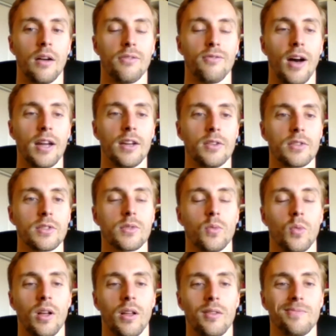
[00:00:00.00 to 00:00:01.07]
finals,
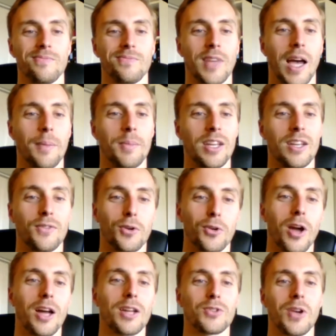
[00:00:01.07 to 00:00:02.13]
well, I mean, if you're
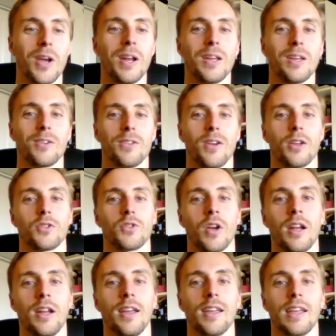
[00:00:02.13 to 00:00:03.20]
not training, you're not
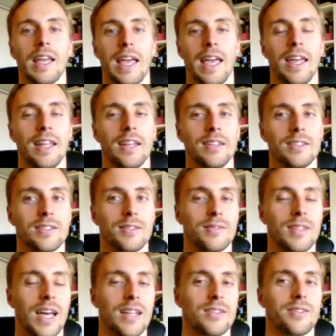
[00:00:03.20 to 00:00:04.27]
training, and
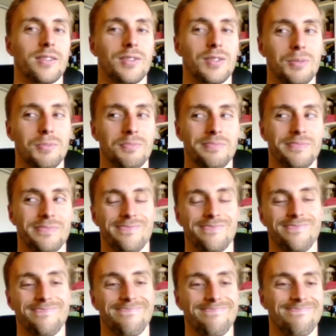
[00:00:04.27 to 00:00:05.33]
that's
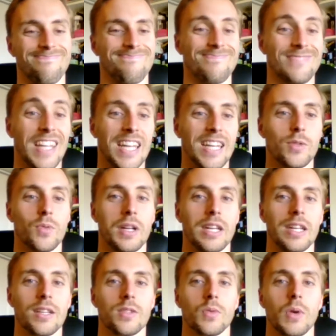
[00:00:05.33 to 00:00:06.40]
It is what it
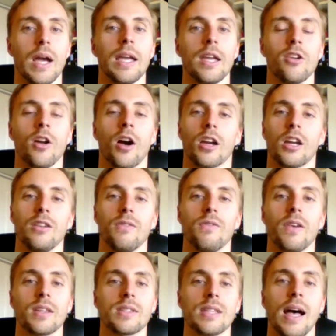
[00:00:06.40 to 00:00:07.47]
is, right? You're not going to
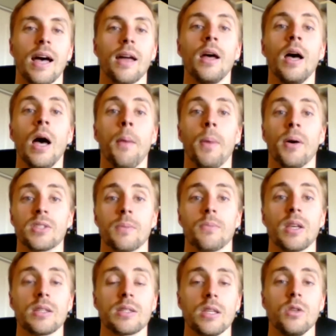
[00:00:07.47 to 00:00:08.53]
fix that, but some
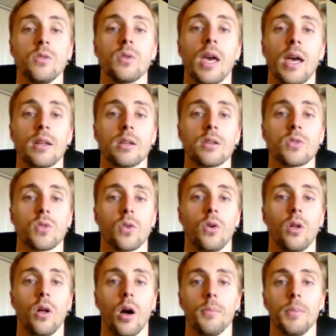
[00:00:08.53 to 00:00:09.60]
things that you can
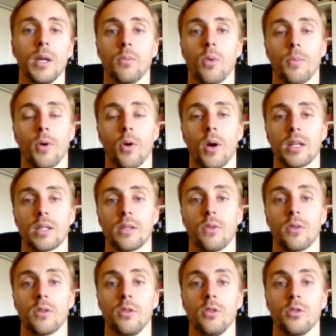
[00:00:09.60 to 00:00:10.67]
control are being more proactive with your